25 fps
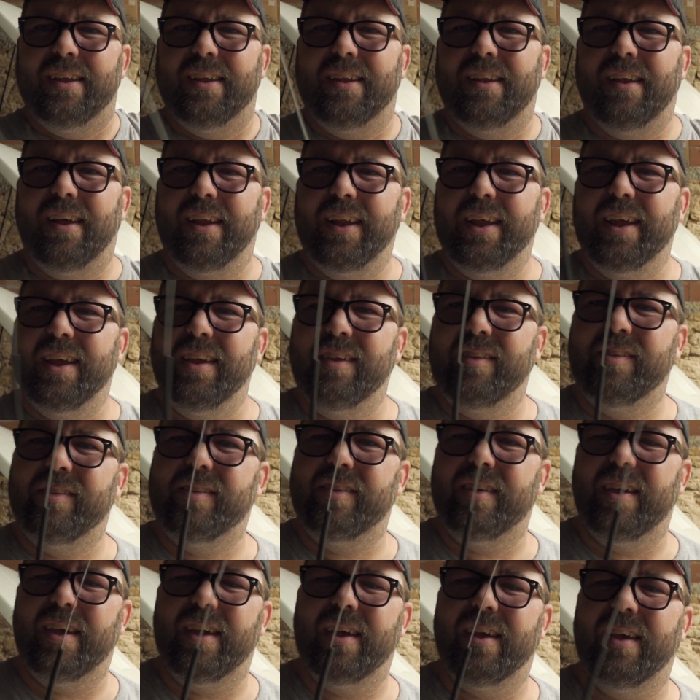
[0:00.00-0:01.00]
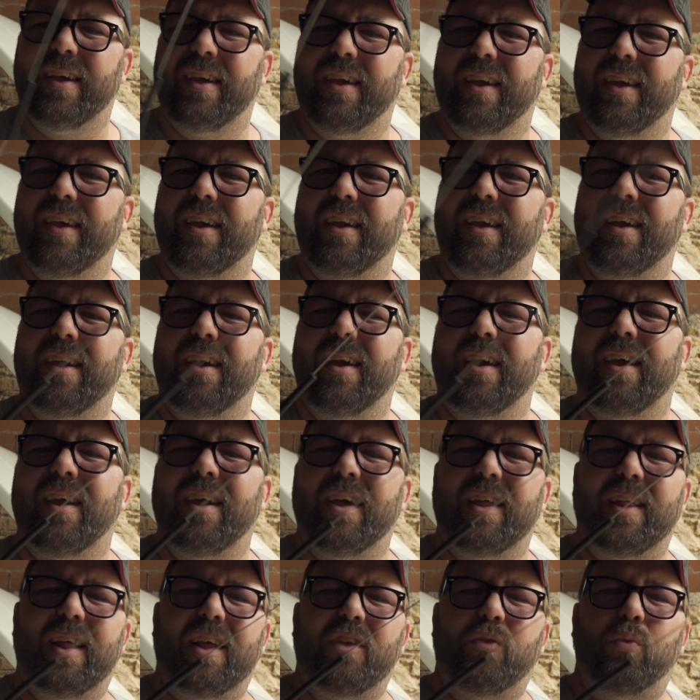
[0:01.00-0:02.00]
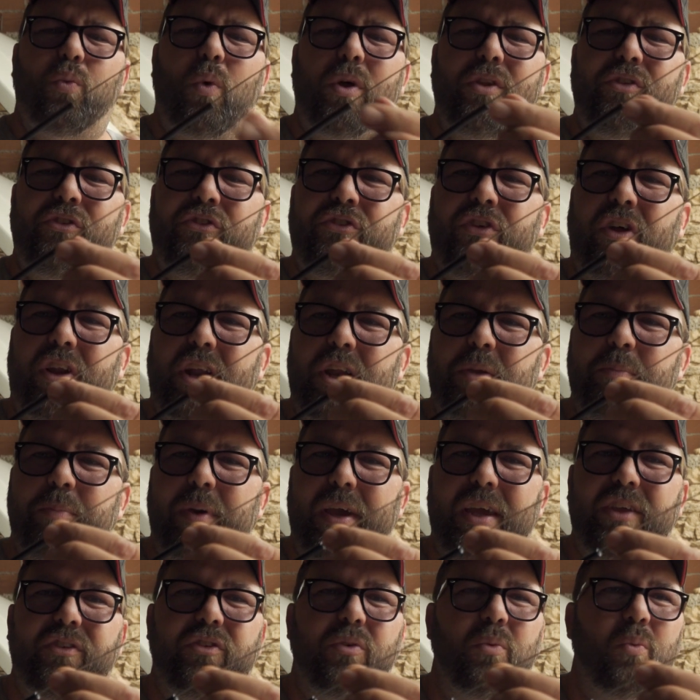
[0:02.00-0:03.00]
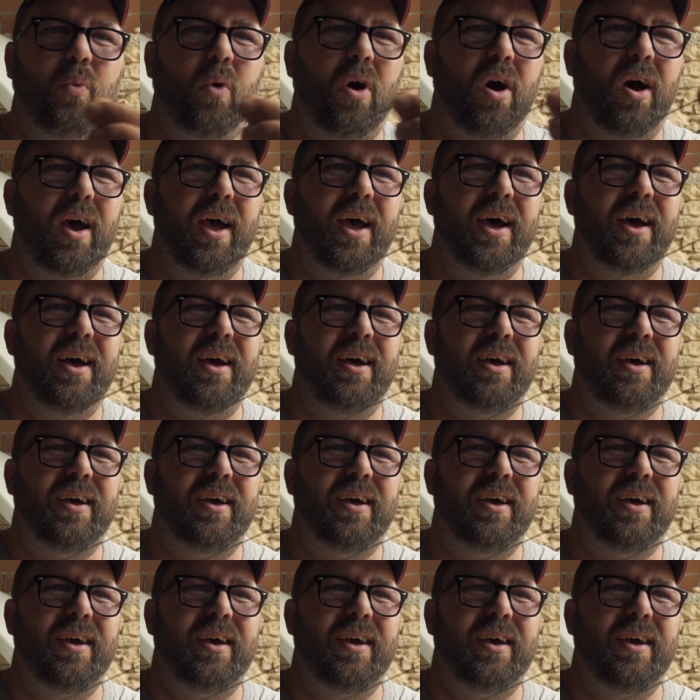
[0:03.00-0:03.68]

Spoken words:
like this, that's one solid piece of wire